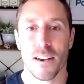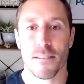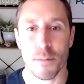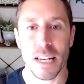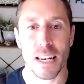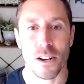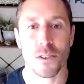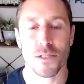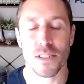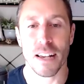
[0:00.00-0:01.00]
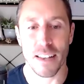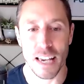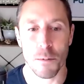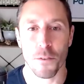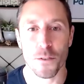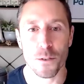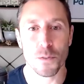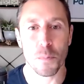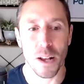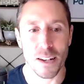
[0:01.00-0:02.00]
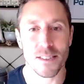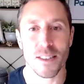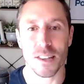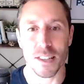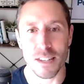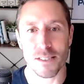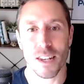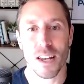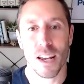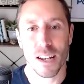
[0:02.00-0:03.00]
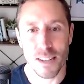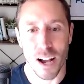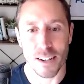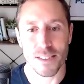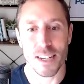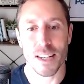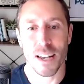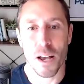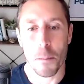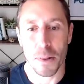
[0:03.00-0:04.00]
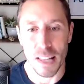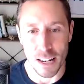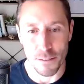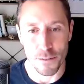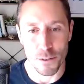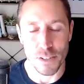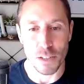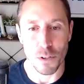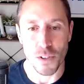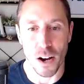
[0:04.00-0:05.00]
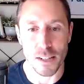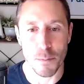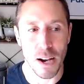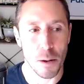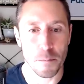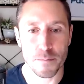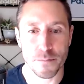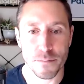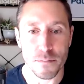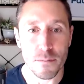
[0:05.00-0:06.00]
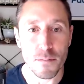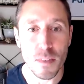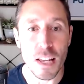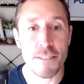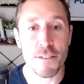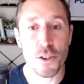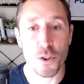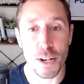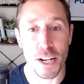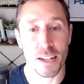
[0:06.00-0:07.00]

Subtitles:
from eating nose-to-tail animal foods plus the least toxic plant foods, as we've talked about. If you join